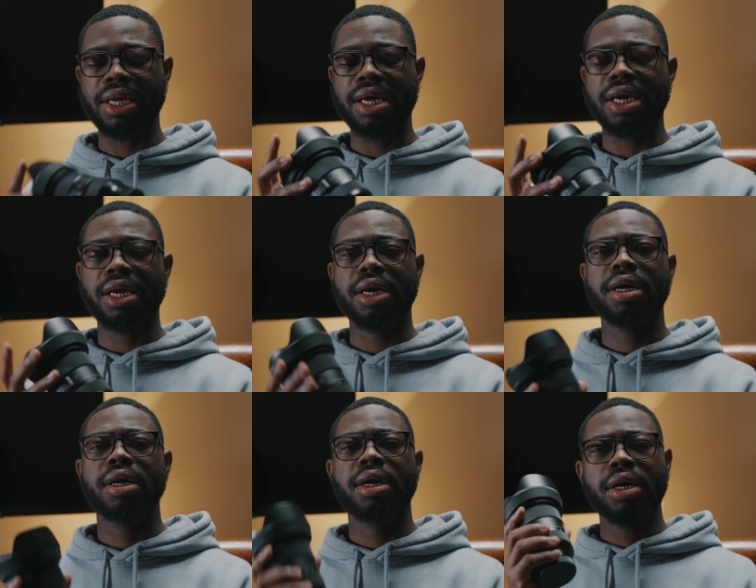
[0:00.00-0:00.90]
a
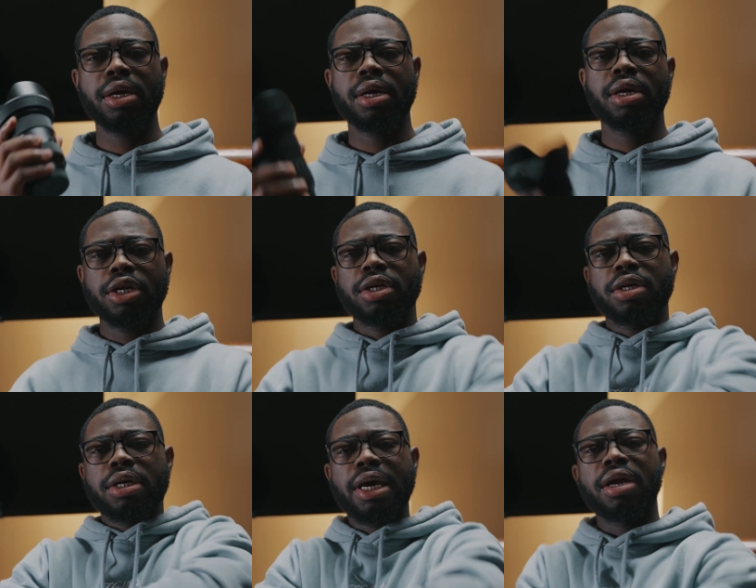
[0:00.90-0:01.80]

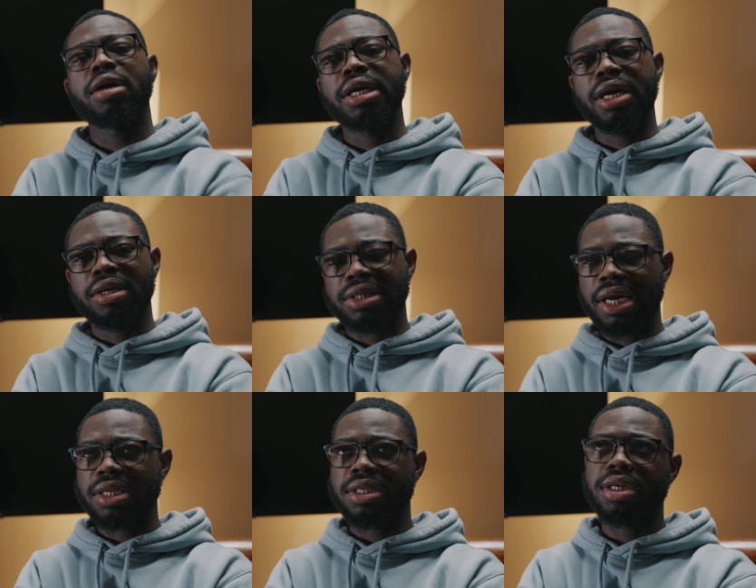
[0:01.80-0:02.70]
Canon EOS
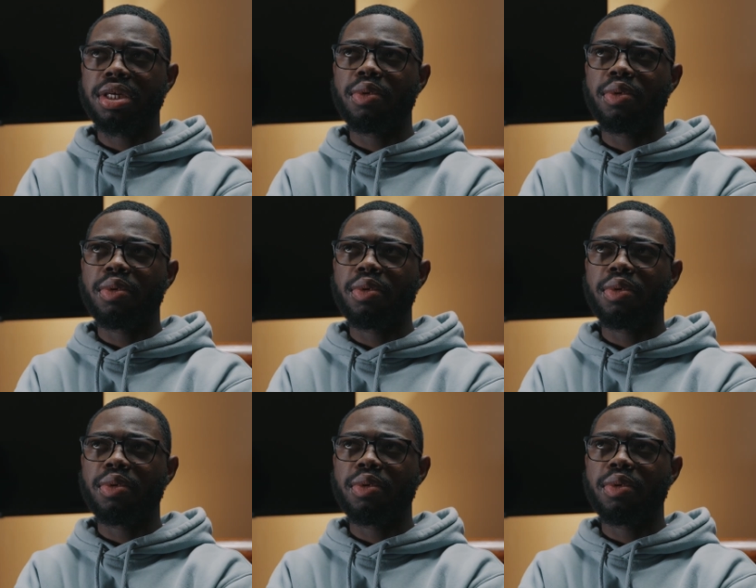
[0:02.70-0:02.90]
90D